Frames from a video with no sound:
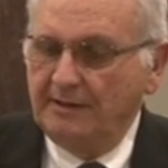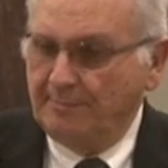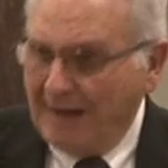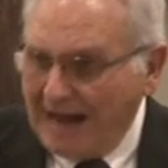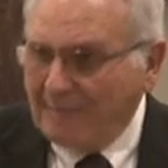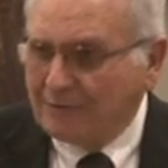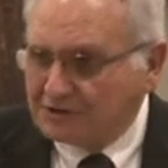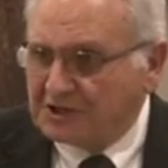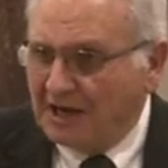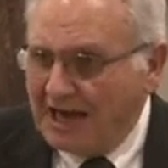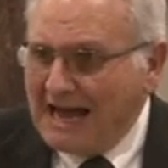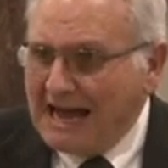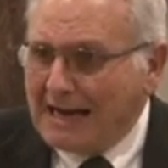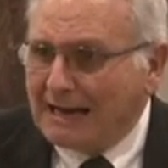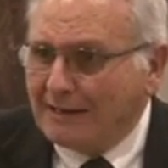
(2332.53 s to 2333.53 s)
The Bible's
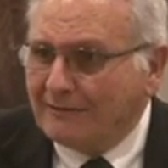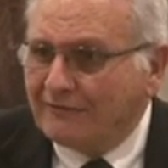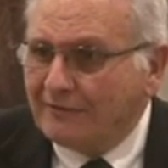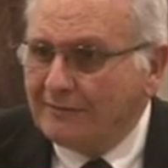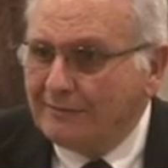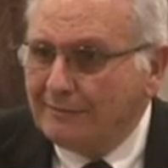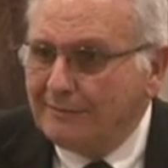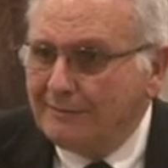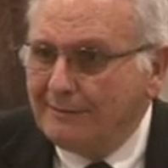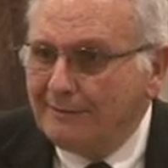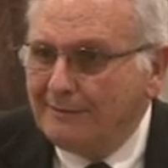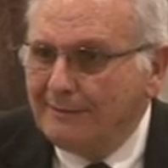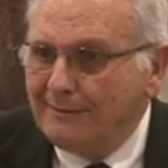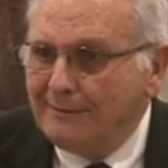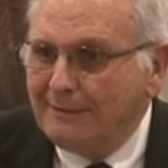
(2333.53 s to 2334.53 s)
alive.
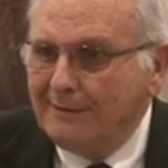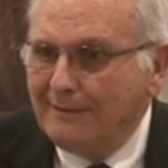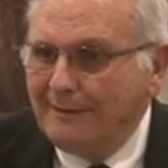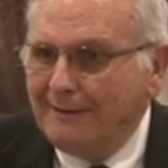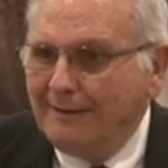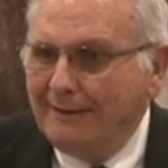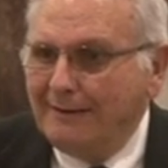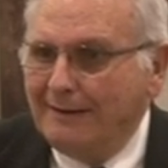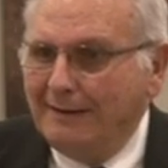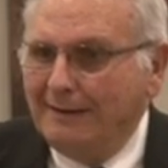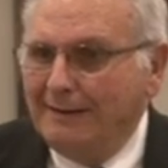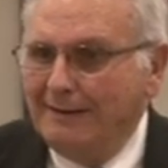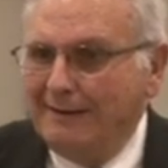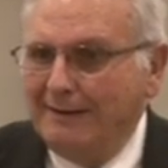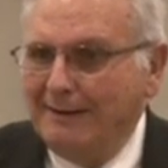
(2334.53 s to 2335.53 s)

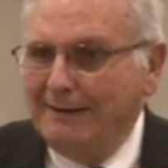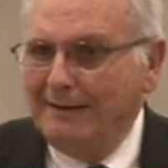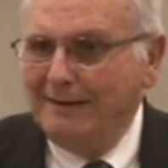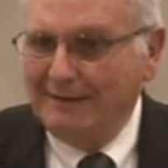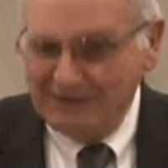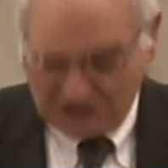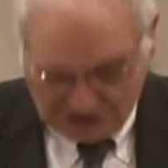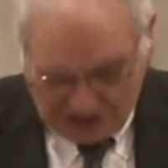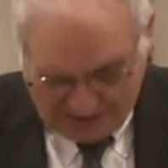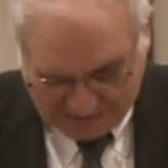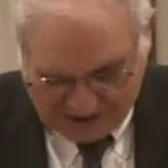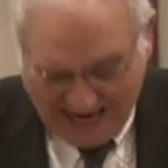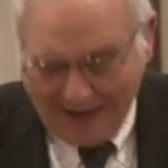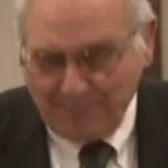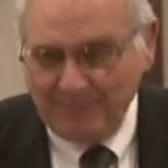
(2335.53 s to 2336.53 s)
Amen. This
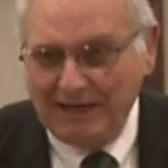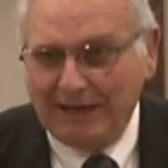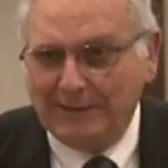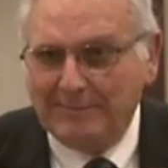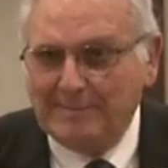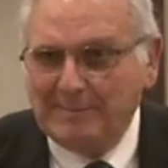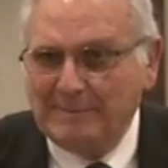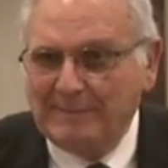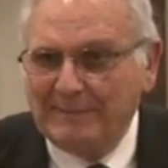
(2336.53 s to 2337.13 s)
stuff's happening.